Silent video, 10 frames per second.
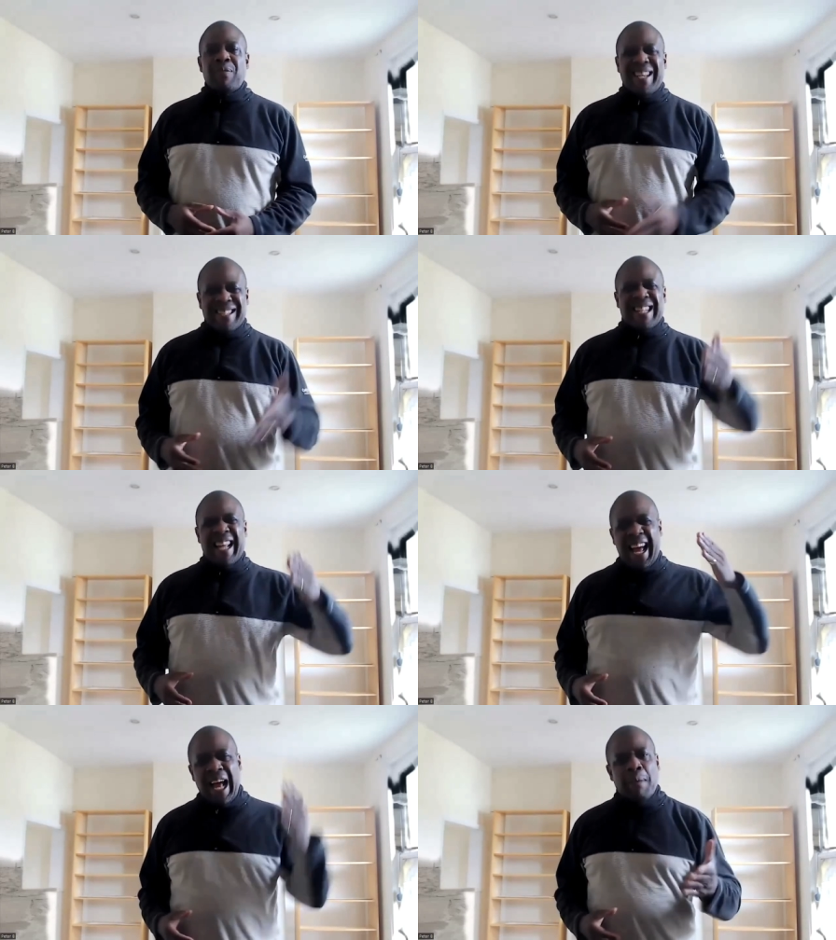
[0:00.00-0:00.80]
It's
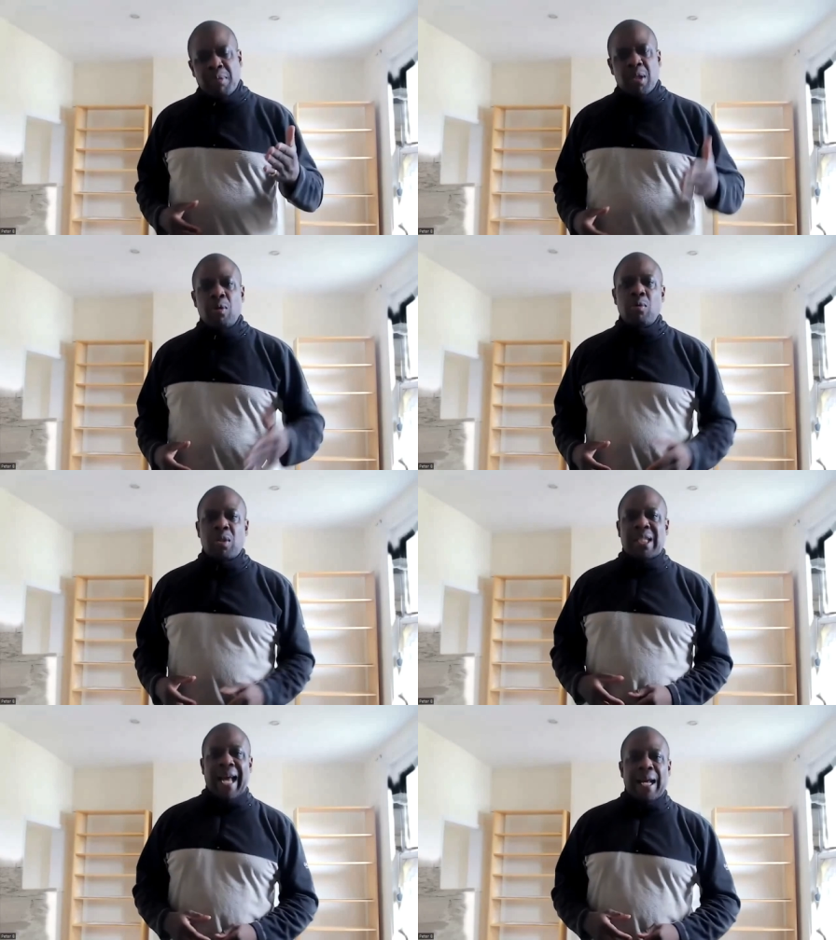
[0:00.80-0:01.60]
an absolute
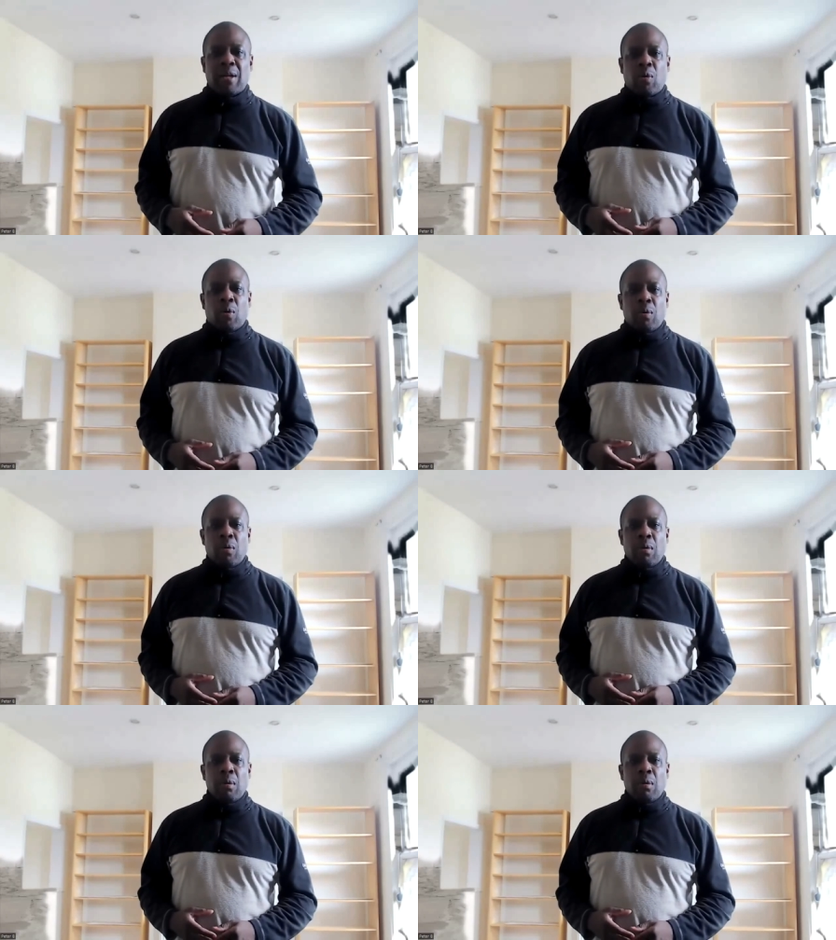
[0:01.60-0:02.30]
scandal.